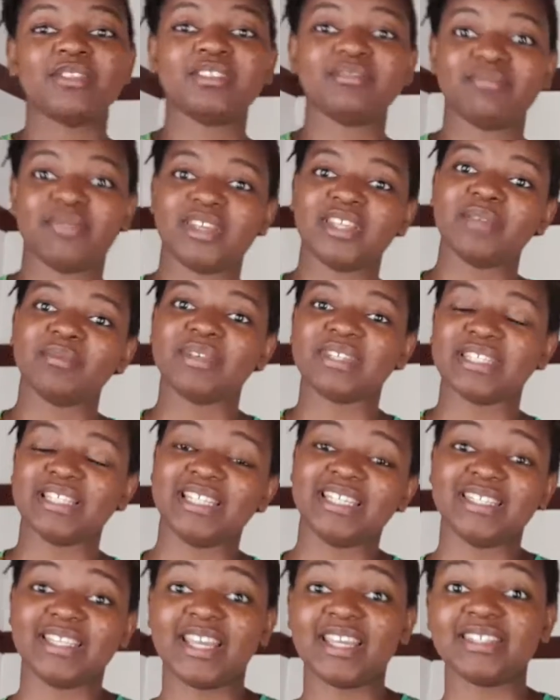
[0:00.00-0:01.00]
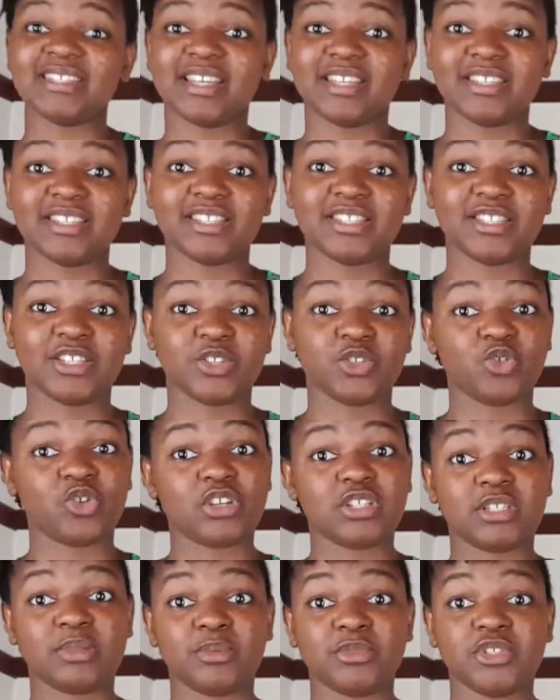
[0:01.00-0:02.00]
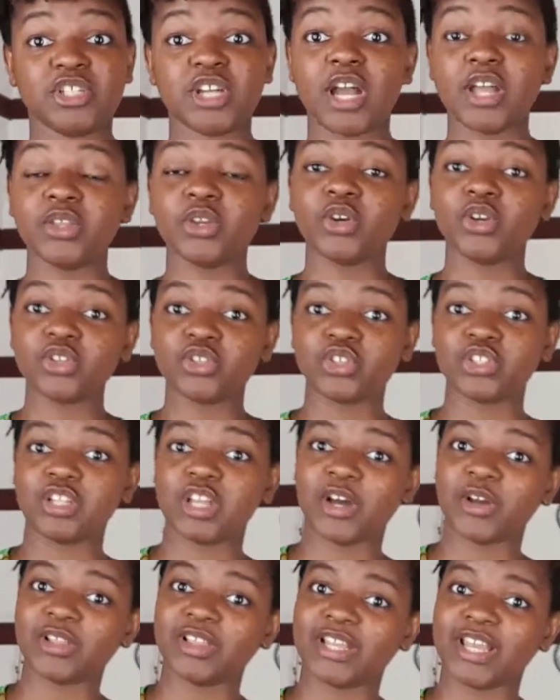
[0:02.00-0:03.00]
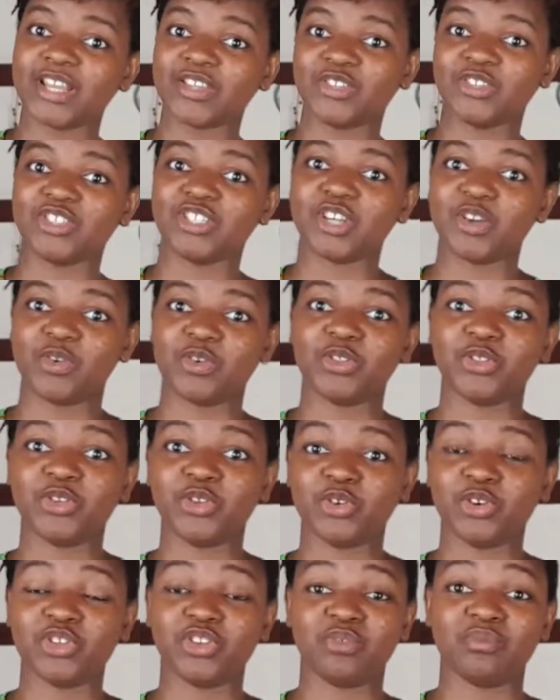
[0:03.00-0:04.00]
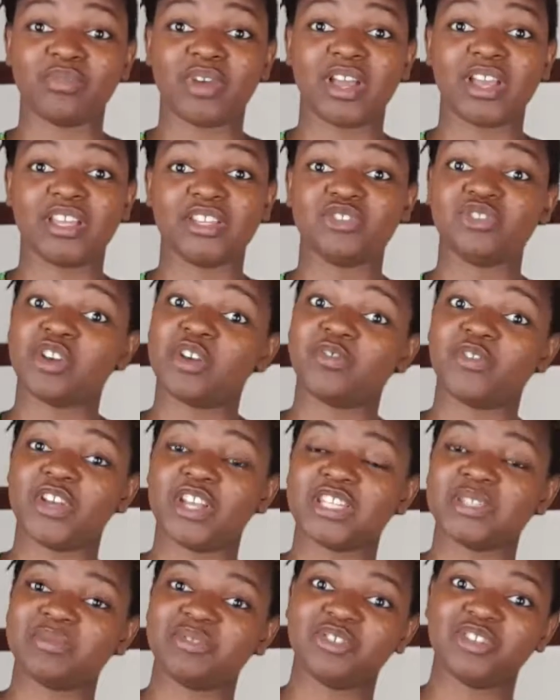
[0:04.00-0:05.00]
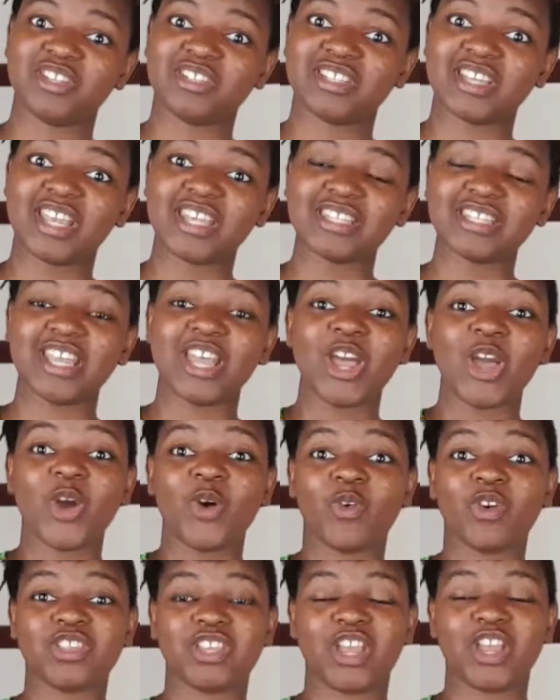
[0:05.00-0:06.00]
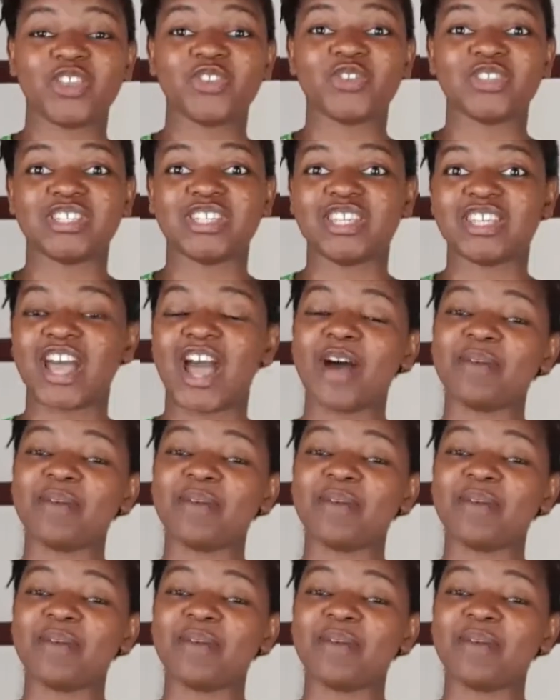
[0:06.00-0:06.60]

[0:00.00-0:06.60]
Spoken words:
My name is Lynett and this is the tourism channel. Today I would like to share with you one of my travel experiences when I went to see the